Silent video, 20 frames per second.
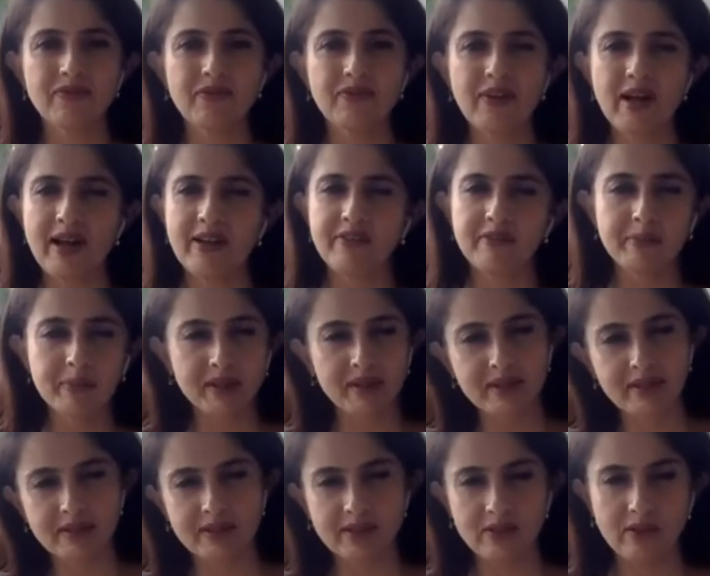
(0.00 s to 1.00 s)
5
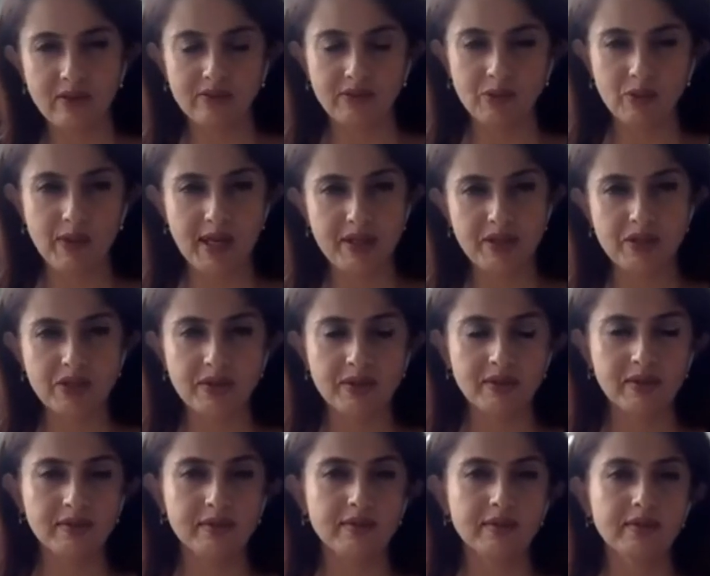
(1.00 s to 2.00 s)
minutes of
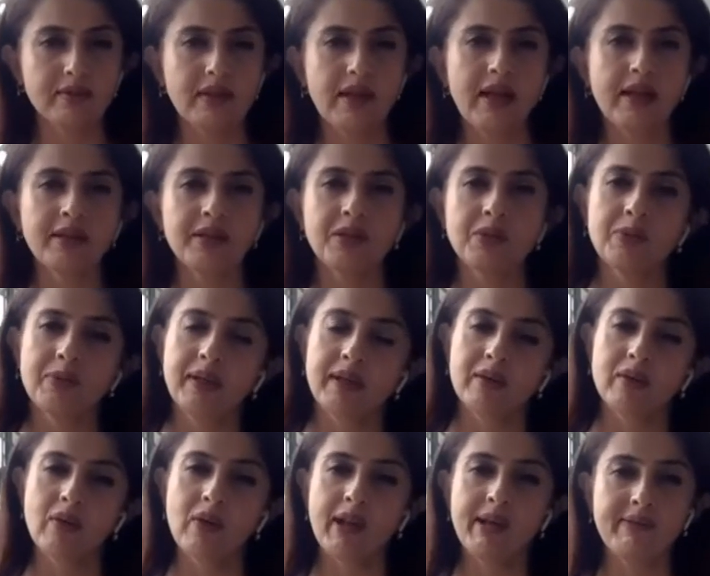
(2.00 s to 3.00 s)
question, and you
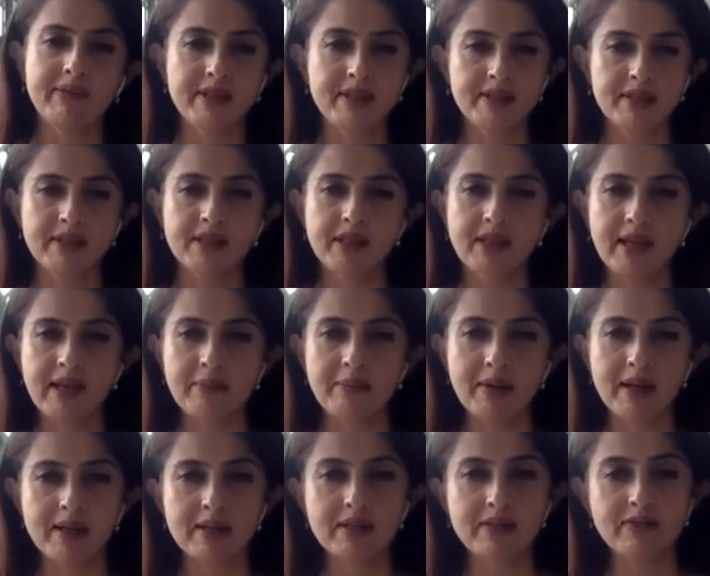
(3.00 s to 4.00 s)
can always DM
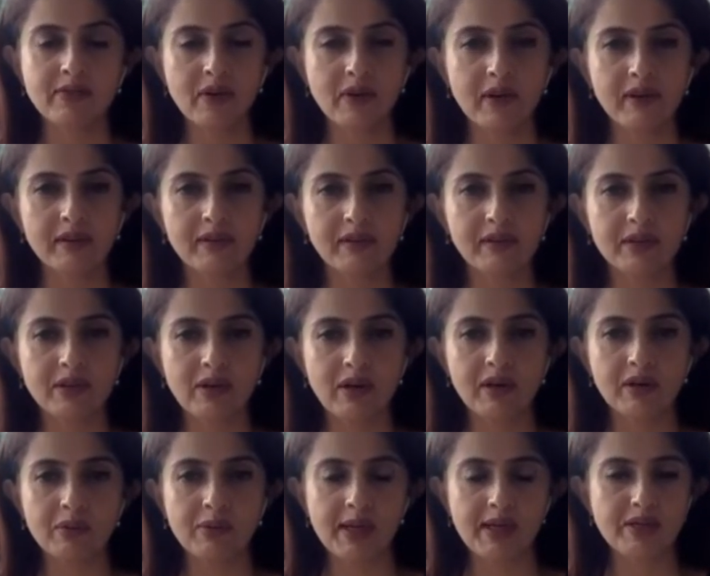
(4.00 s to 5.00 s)
us for
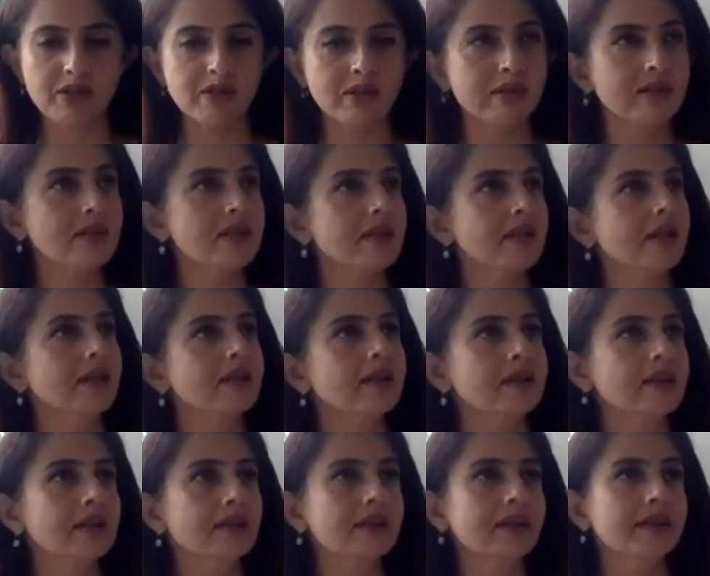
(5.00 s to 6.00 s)
your questions. And
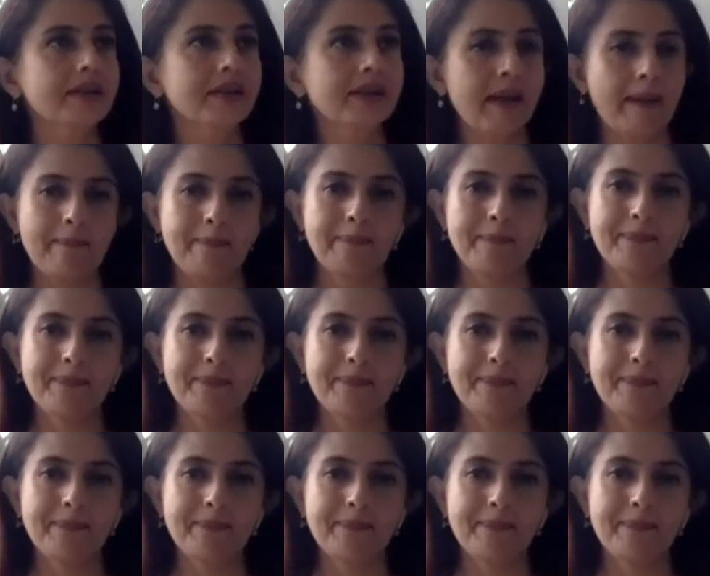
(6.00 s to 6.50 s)
yeah.